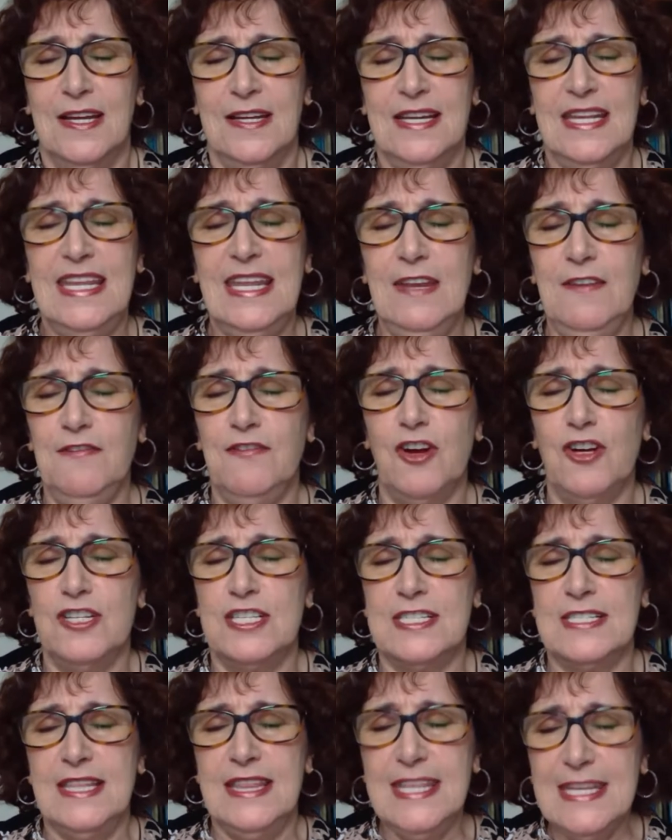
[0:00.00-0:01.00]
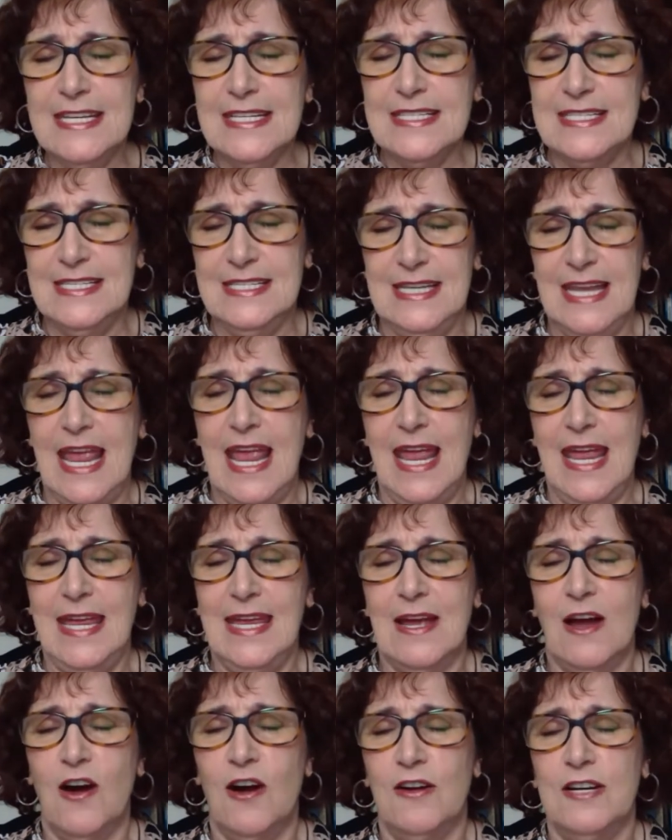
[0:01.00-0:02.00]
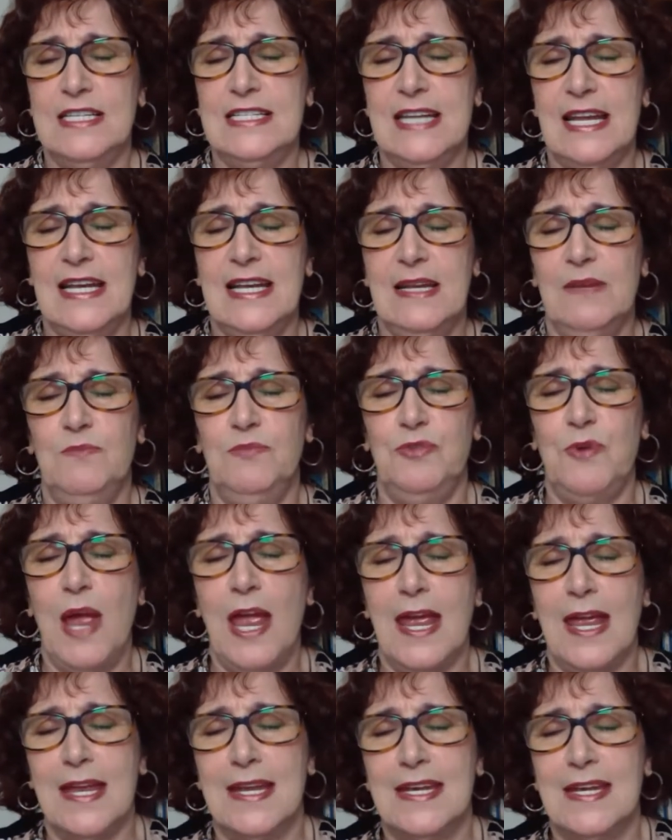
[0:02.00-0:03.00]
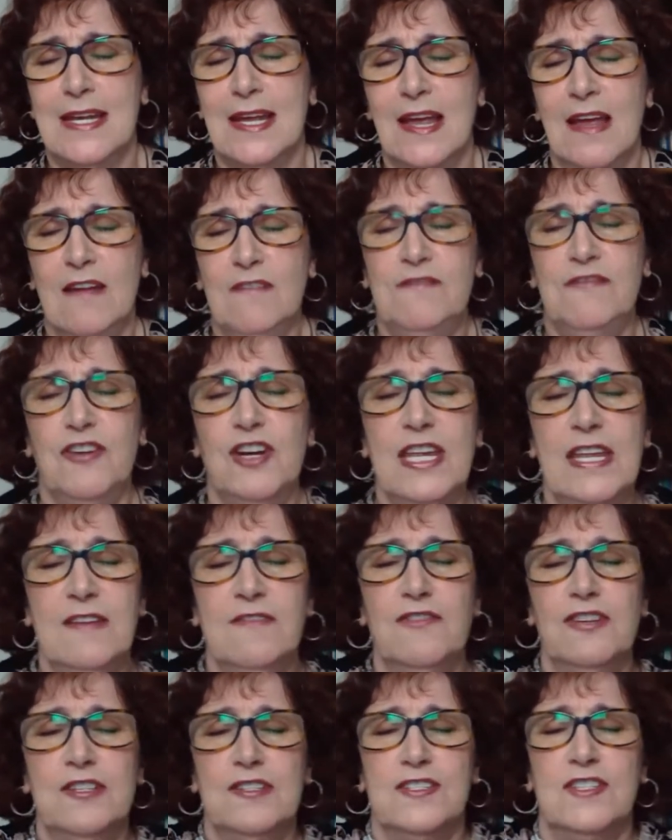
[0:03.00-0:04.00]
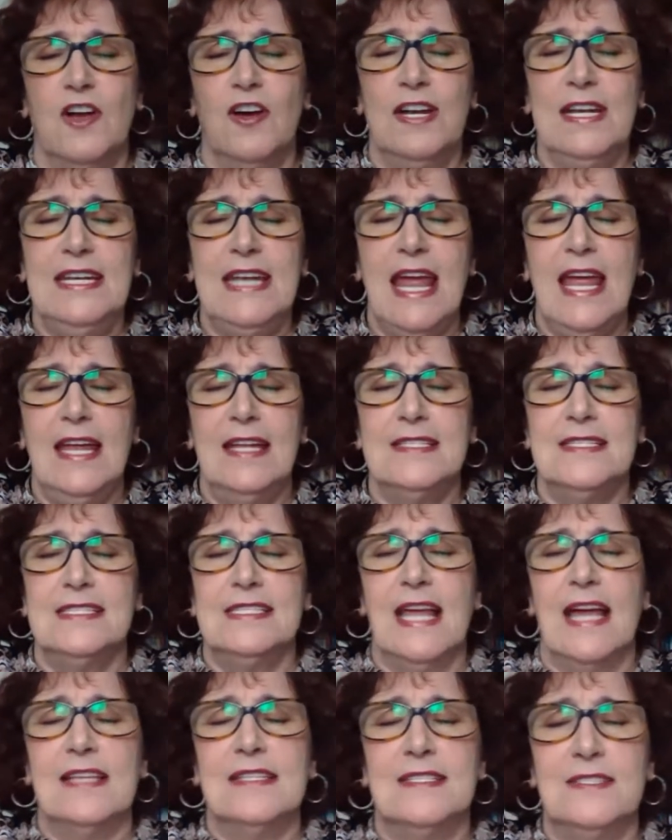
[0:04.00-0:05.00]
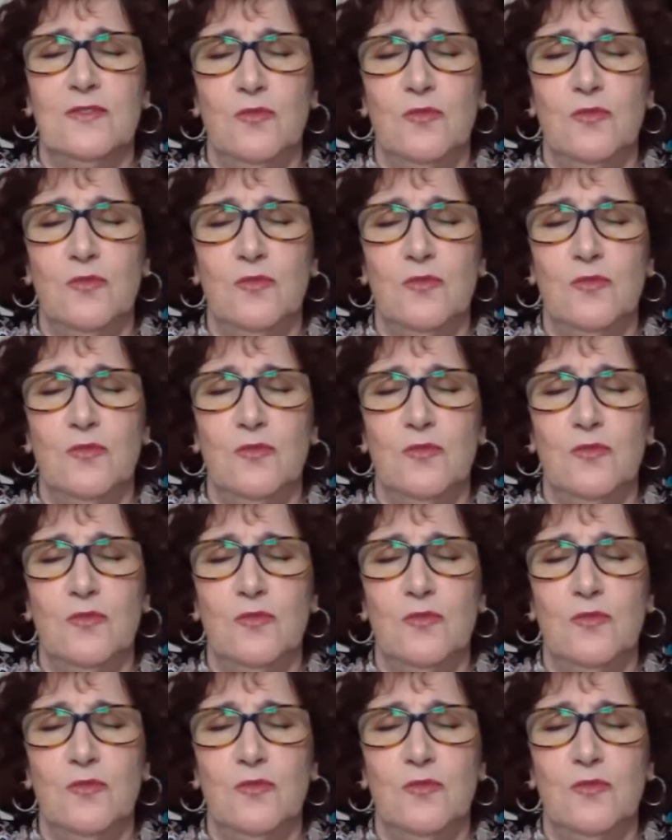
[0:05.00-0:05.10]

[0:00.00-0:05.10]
Give us this day our daily bread. Forgive us our debts as